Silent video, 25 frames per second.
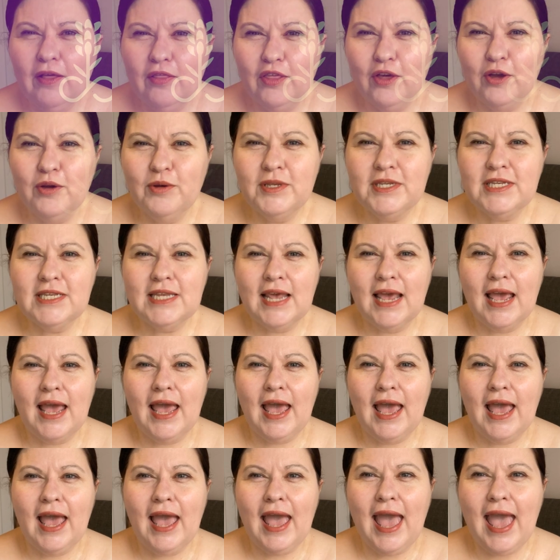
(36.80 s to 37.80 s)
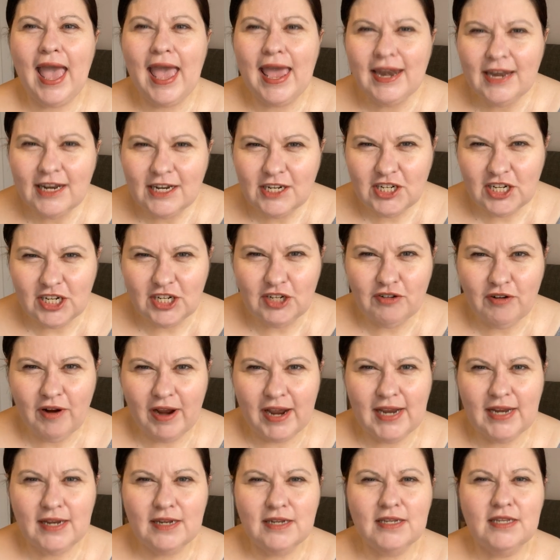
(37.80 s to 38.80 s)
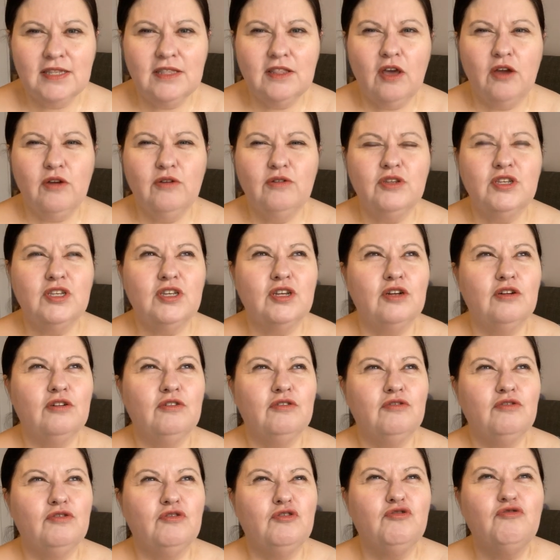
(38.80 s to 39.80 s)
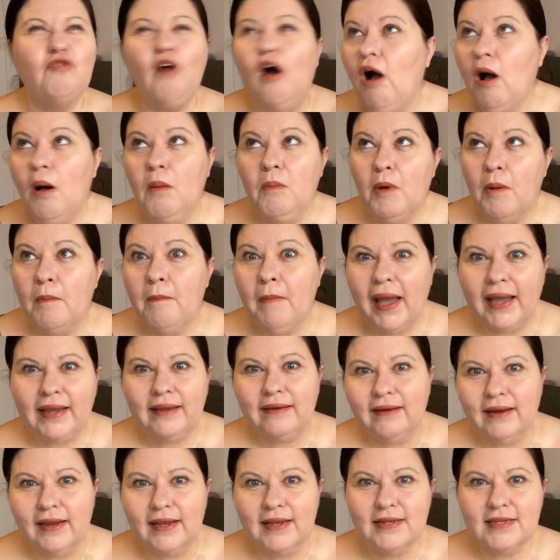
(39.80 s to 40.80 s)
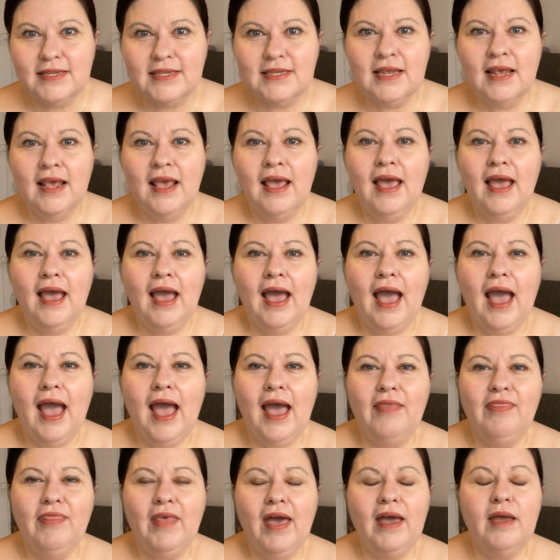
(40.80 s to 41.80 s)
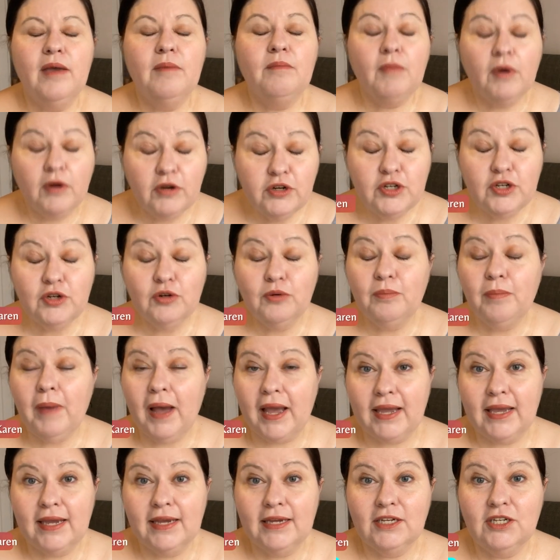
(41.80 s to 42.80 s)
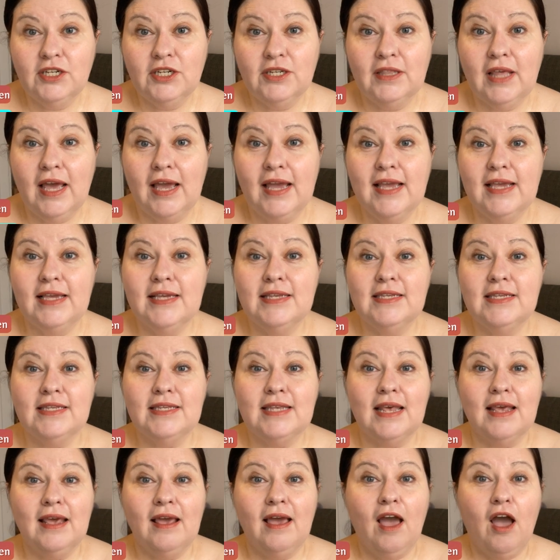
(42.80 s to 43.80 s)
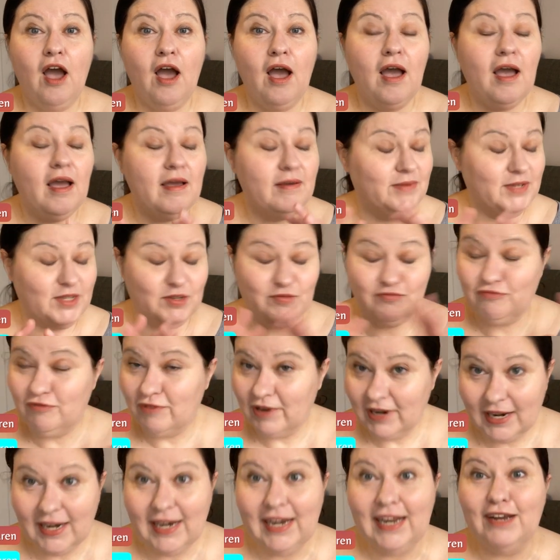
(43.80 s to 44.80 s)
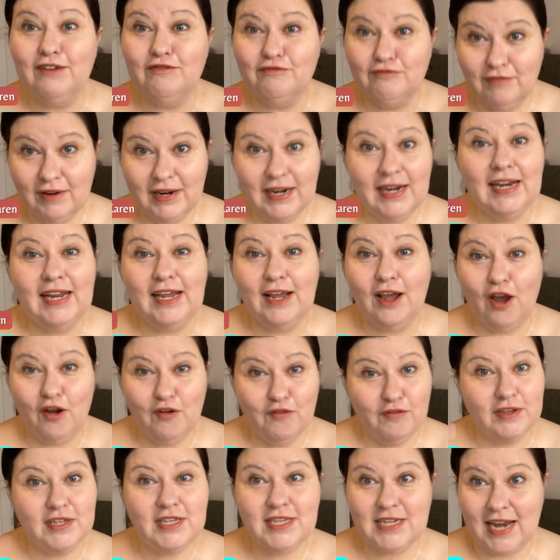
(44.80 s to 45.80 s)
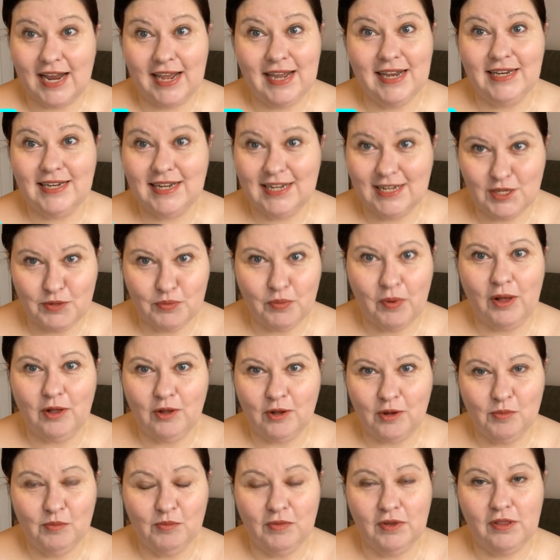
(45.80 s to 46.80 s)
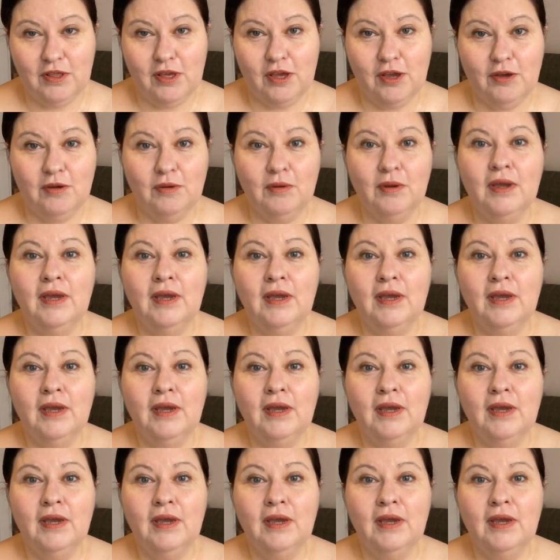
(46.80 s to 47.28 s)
those energy drains, those drama magnets, and that emotional baggage that is, it's really, really overstayed is welcome with you.